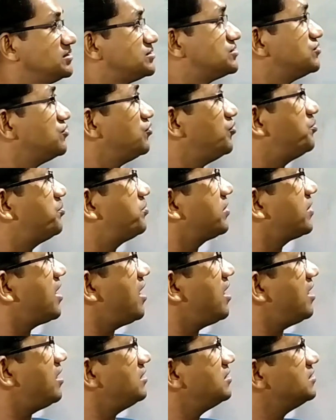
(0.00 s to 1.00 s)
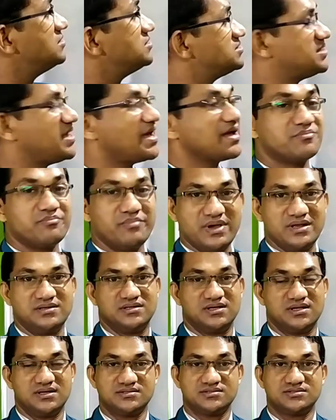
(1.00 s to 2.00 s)

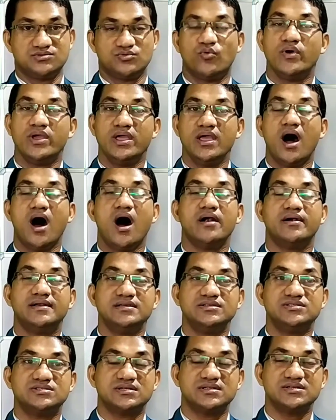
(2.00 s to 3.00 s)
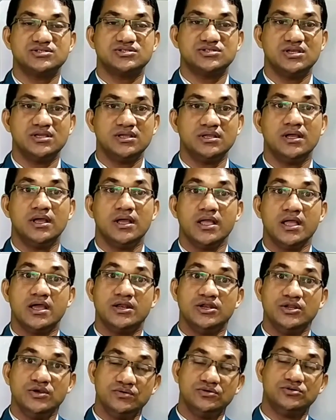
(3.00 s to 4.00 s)
suprasegmentals? We are discussing a
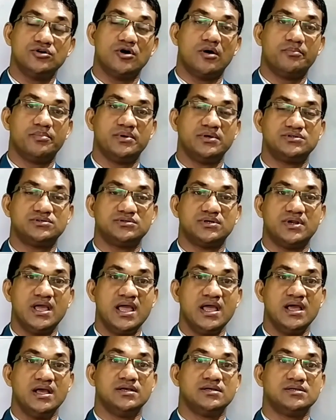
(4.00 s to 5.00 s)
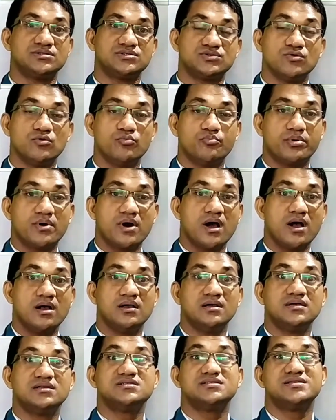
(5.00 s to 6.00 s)
new topic today,
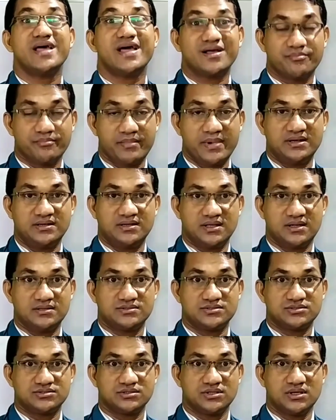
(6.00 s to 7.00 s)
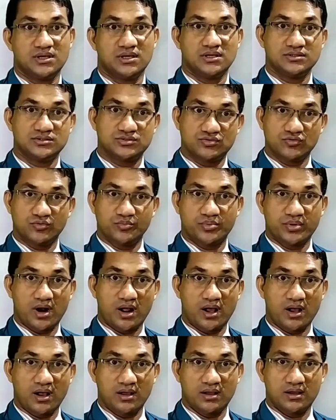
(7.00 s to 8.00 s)
suprasegmentals.
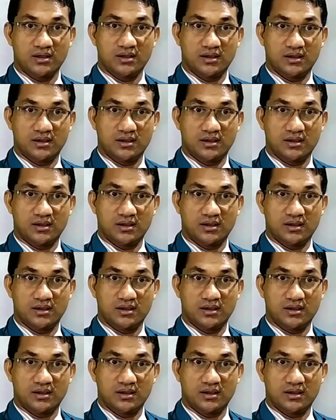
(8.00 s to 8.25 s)
Supra